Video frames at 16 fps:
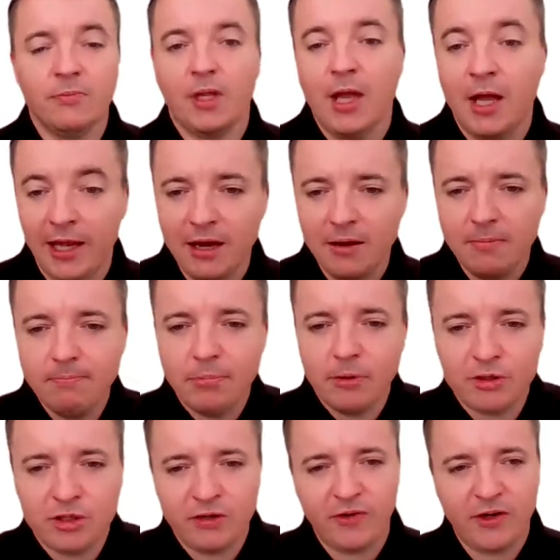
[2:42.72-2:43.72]
Again,
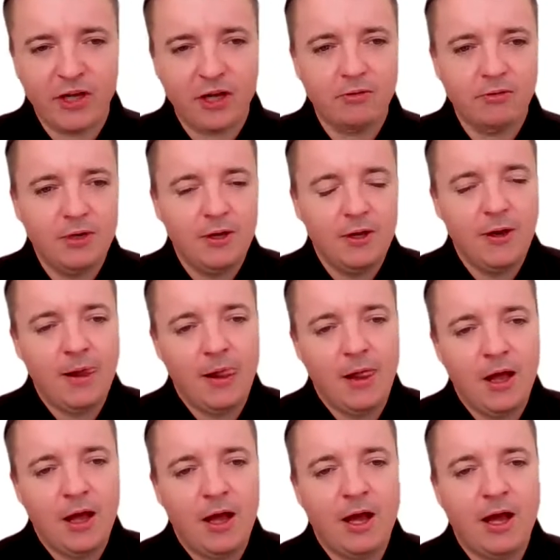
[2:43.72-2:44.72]
pause the video.
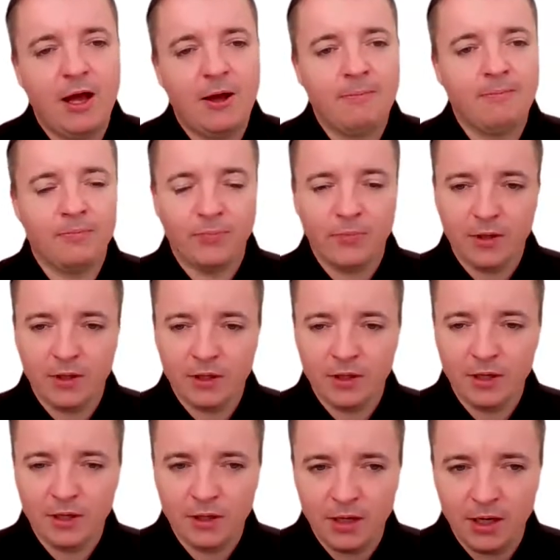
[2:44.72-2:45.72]

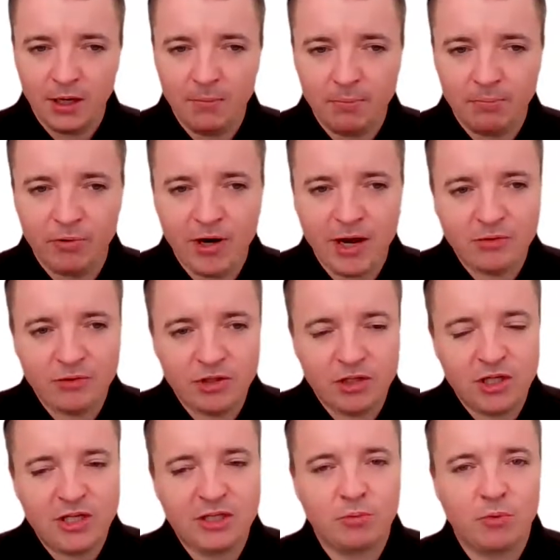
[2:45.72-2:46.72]
Pronounce
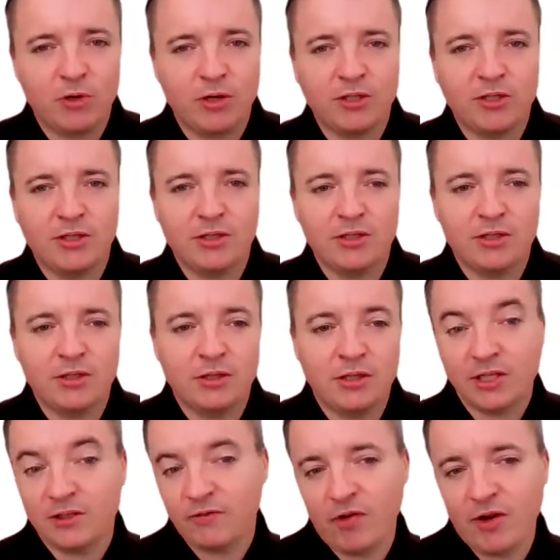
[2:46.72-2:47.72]
these words,
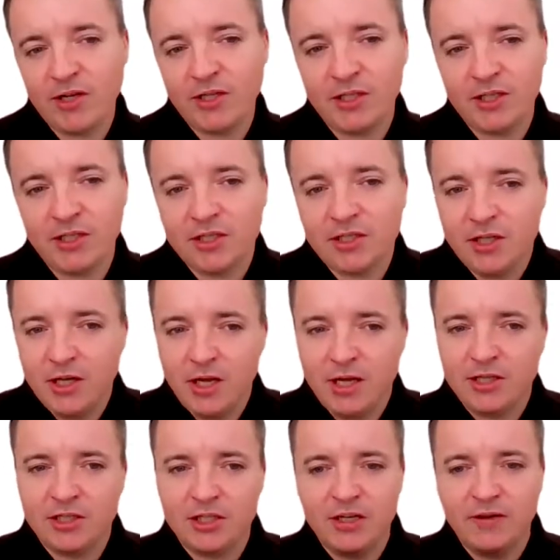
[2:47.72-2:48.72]
these phrases,
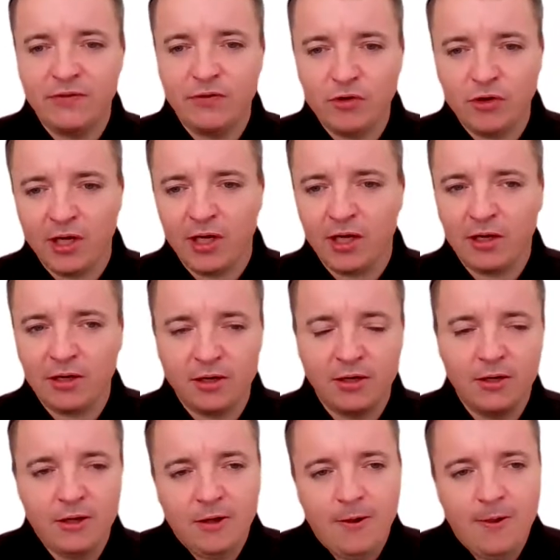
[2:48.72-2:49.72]
and see if you can
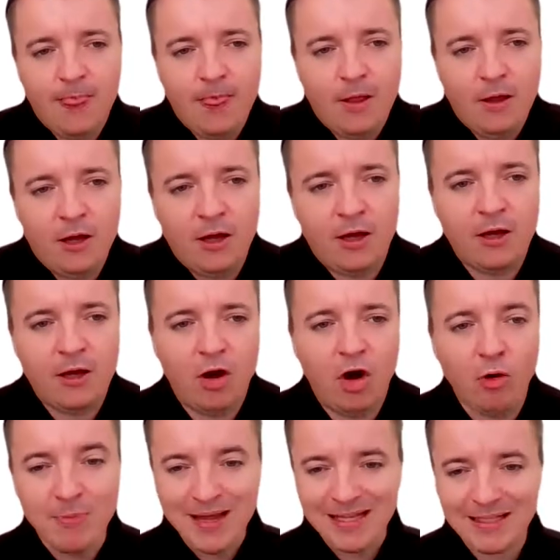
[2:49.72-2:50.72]

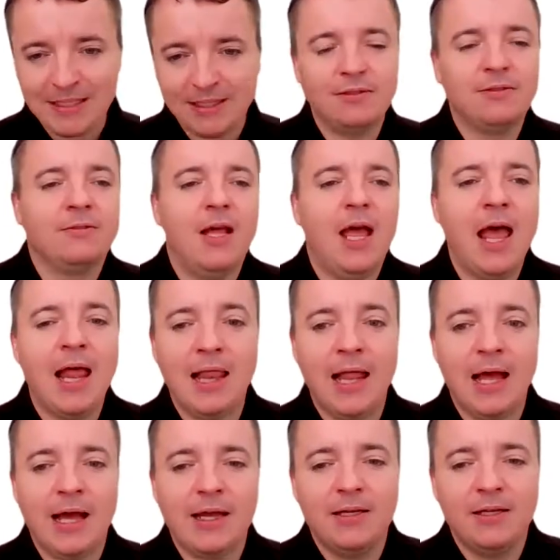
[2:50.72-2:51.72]
omit,
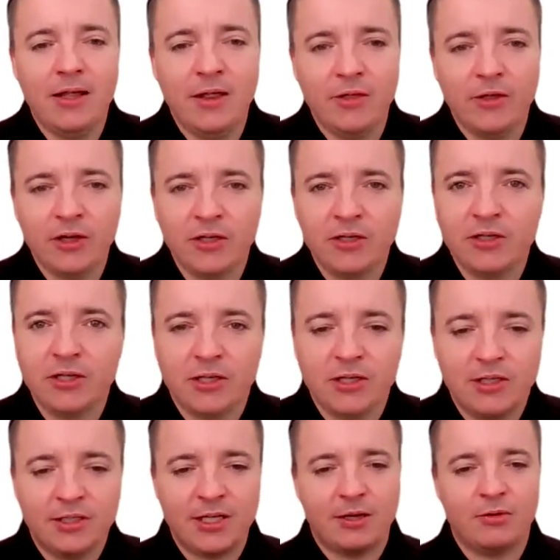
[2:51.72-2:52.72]
elide the d
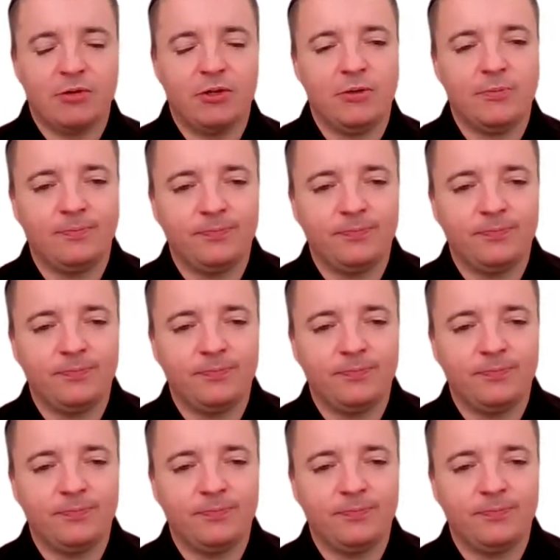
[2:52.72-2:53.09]
sound.